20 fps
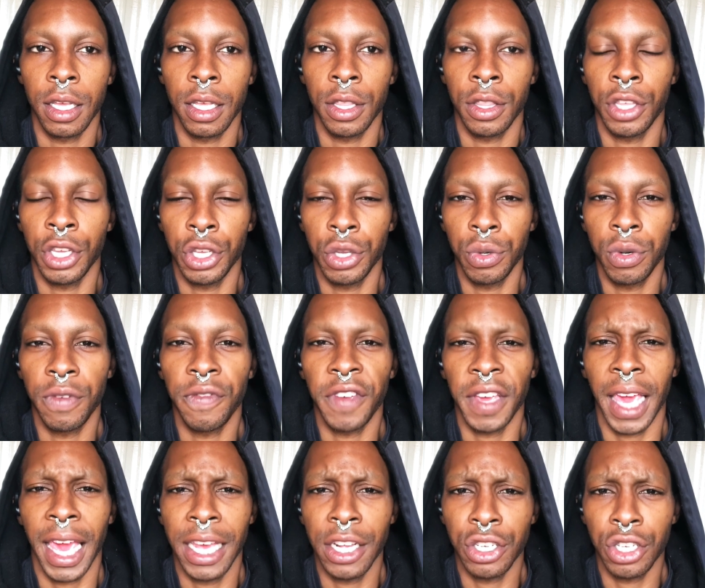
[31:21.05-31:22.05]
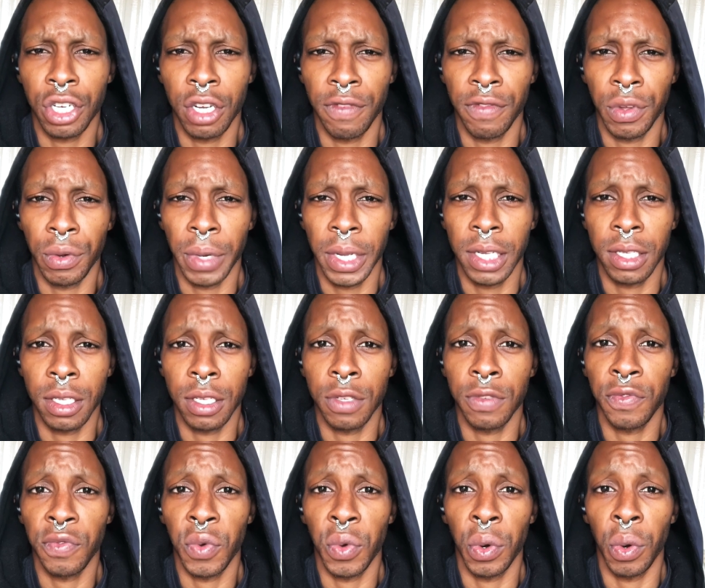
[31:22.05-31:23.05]
the unification of the races
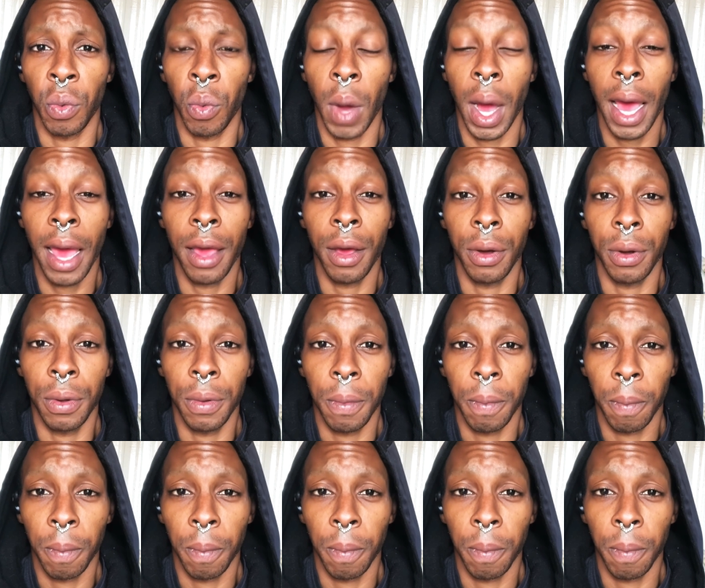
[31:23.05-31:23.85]
for a while.